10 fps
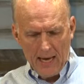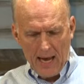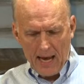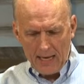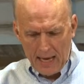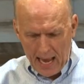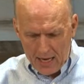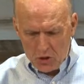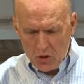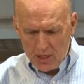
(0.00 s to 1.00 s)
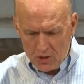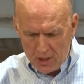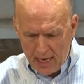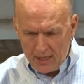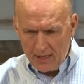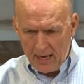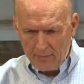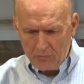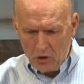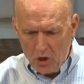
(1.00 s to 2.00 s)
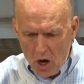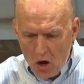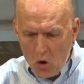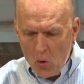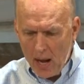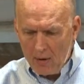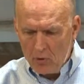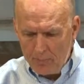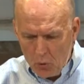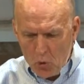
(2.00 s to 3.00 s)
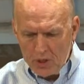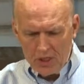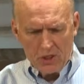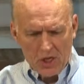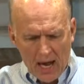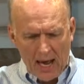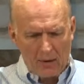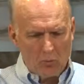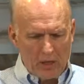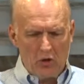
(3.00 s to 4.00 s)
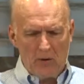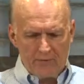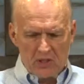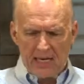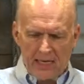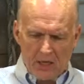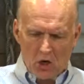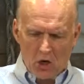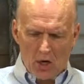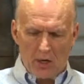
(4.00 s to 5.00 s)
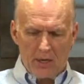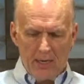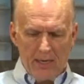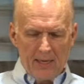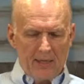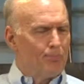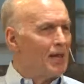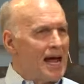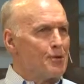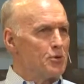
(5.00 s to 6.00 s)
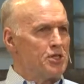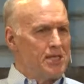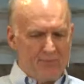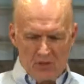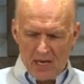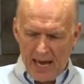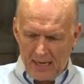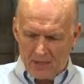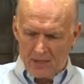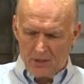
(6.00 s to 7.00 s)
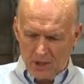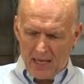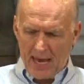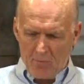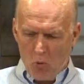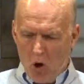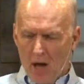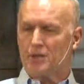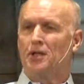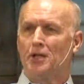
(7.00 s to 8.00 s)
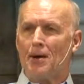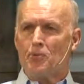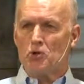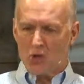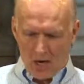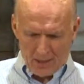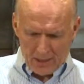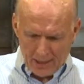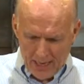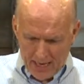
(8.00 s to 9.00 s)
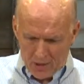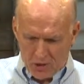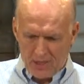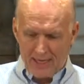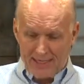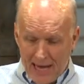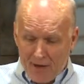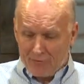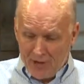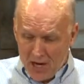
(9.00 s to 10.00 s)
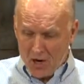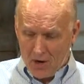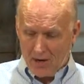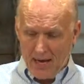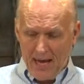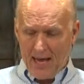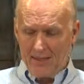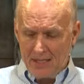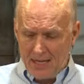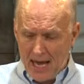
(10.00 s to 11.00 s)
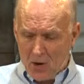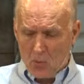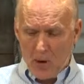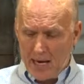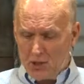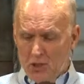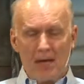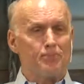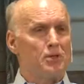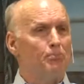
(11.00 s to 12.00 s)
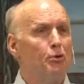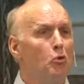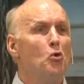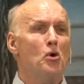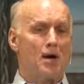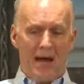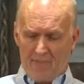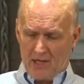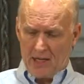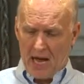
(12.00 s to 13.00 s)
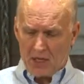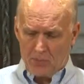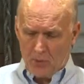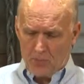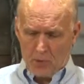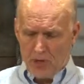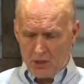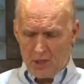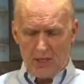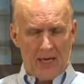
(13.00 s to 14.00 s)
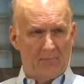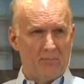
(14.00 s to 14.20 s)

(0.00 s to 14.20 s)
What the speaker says: And he answered and said to them, go and report to John what you have seen and heard. The blind receive sight, the lame walk, the lepers are cleansed, the deaf hear, and the dead are raised up, the poor have the gospel preached to them.